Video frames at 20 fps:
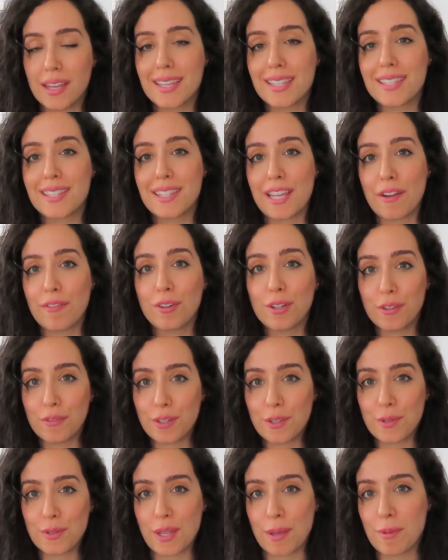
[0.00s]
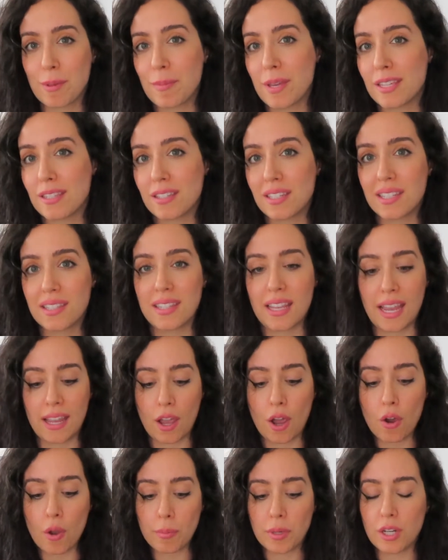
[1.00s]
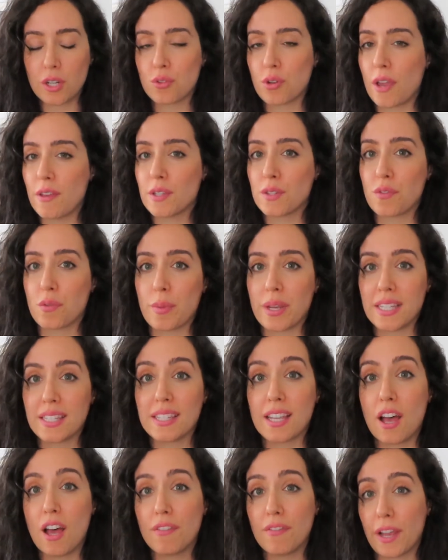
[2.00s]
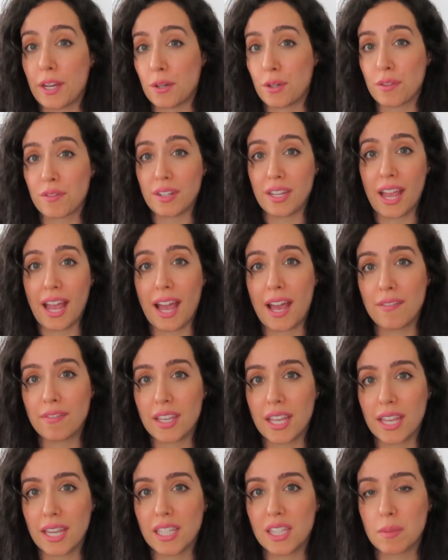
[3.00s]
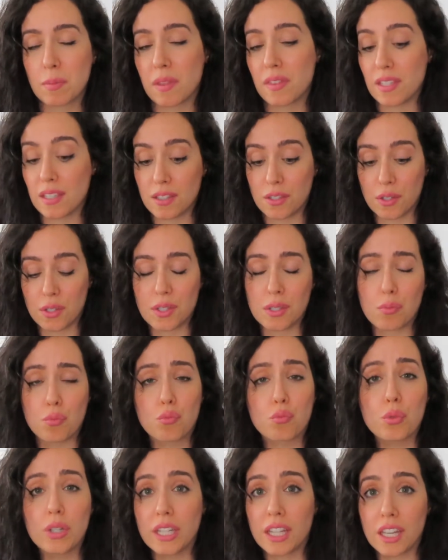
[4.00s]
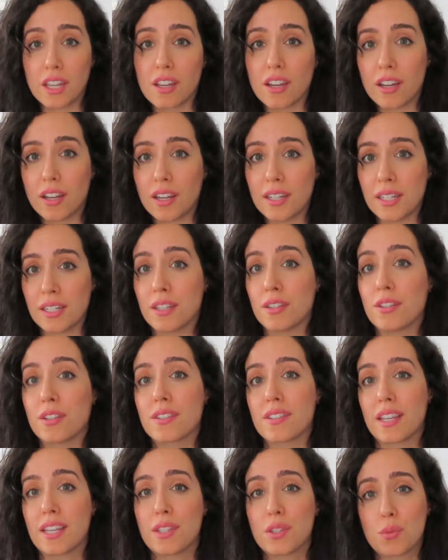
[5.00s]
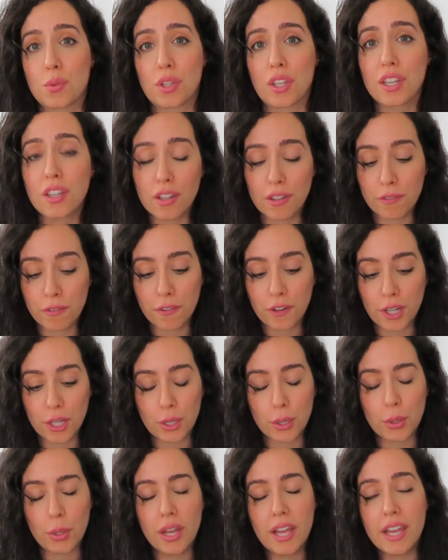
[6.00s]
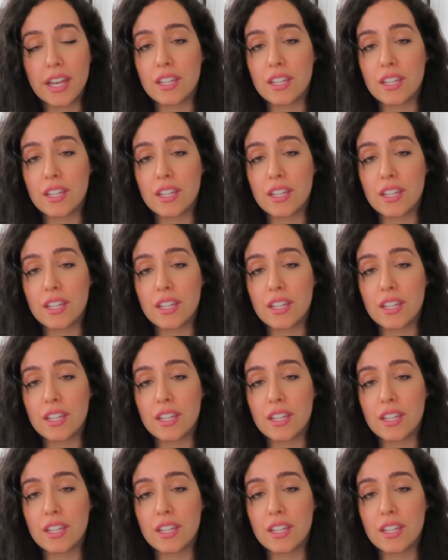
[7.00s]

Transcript: Several of you sent me messages saying, oh, I'm gonna try this for myself. I don't even have kids, but this looks really good and it looks like it's really good for you.